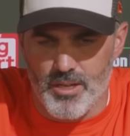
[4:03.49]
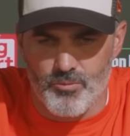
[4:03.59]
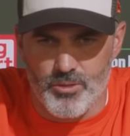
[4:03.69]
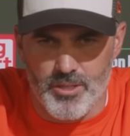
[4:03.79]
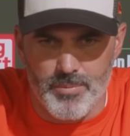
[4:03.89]
I
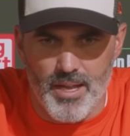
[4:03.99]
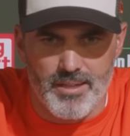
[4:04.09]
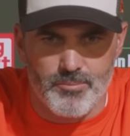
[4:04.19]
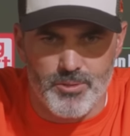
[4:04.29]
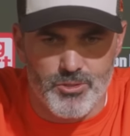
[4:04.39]
really am
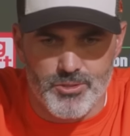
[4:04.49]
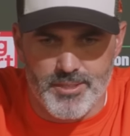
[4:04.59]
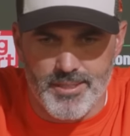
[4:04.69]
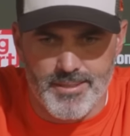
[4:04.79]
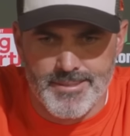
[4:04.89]
not. We
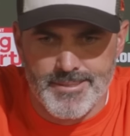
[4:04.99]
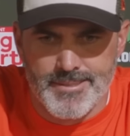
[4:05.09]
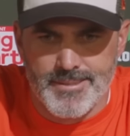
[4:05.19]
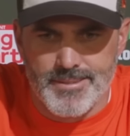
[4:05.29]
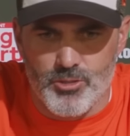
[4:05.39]
just
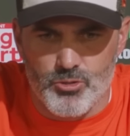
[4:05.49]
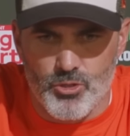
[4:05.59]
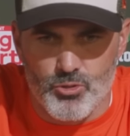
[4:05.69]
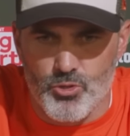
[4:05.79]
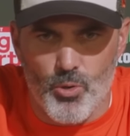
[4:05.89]

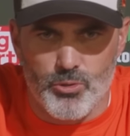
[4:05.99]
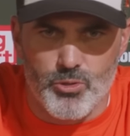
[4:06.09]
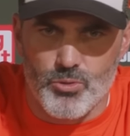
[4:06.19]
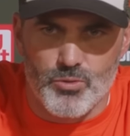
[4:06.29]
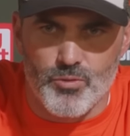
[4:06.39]
there's no
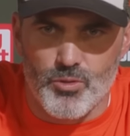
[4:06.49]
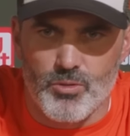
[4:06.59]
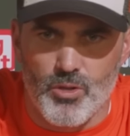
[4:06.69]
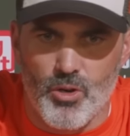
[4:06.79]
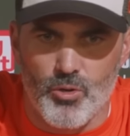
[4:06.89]
excuse
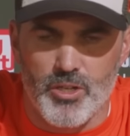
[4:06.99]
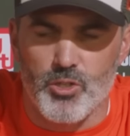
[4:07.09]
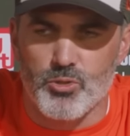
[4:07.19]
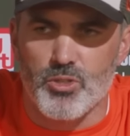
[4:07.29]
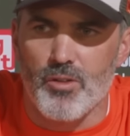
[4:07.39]
for hurting
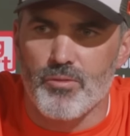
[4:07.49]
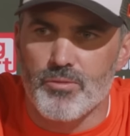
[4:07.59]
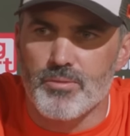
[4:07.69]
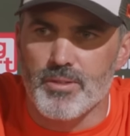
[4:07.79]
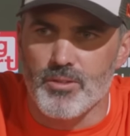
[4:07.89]

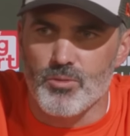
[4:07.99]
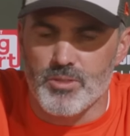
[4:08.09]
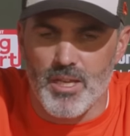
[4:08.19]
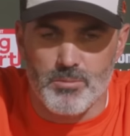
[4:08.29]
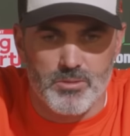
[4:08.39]
yourself in those
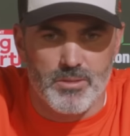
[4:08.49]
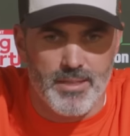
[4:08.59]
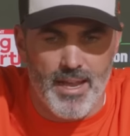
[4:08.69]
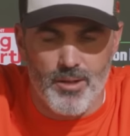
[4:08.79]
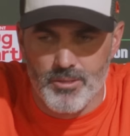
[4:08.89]
games.
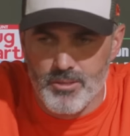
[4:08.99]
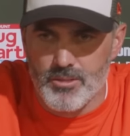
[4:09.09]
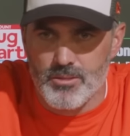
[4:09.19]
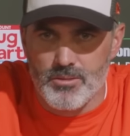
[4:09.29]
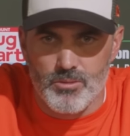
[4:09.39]
Now,
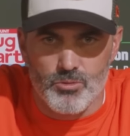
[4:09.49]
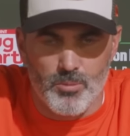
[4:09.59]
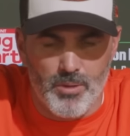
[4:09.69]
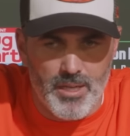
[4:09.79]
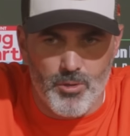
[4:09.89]
who's
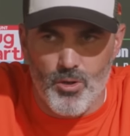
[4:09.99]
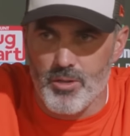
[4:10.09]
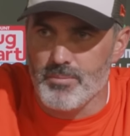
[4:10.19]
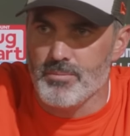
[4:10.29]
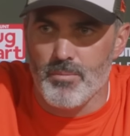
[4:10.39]
the blame
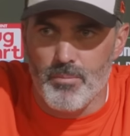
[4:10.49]
gone?